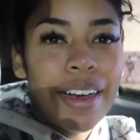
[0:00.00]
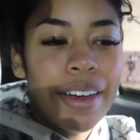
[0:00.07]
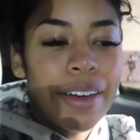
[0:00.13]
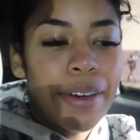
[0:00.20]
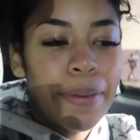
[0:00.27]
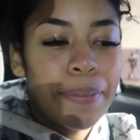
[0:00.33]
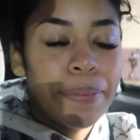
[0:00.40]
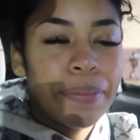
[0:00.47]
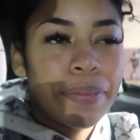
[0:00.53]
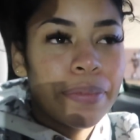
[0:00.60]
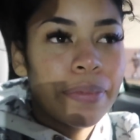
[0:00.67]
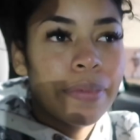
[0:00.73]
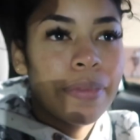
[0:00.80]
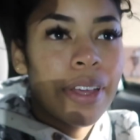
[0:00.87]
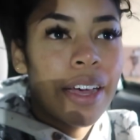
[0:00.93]
Um
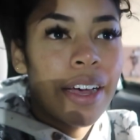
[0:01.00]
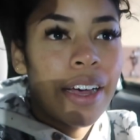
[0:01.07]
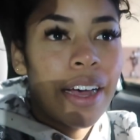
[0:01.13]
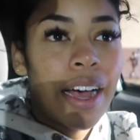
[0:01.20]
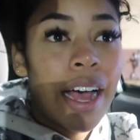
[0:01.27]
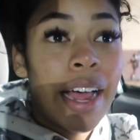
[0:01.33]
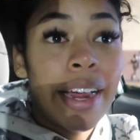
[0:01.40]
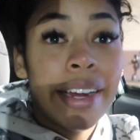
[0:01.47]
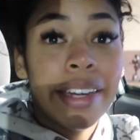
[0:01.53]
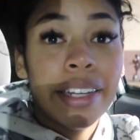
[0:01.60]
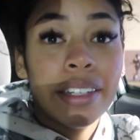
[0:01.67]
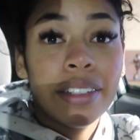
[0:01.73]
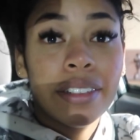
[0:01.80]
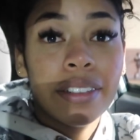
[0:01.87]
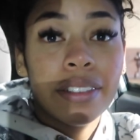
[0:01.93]

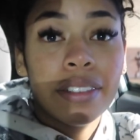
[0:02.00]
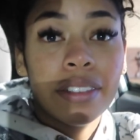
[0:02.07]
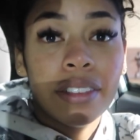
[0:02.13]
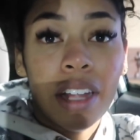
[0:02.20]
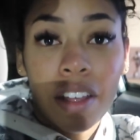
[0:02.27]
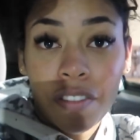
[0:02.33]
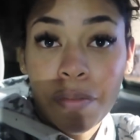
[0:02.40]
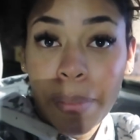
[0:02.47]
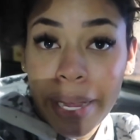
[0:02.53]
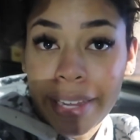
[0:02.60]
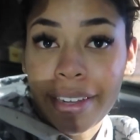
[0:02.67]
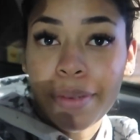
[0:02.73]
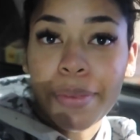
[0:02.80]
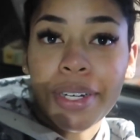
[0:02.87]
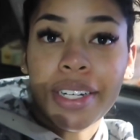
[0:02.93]
I love
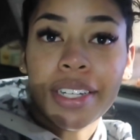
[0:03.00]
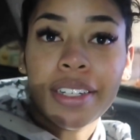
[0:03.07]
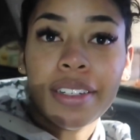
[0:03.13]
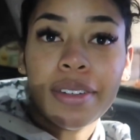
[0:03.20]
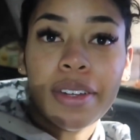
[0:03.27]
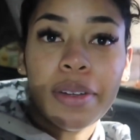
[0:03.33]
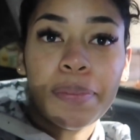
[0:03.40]
making money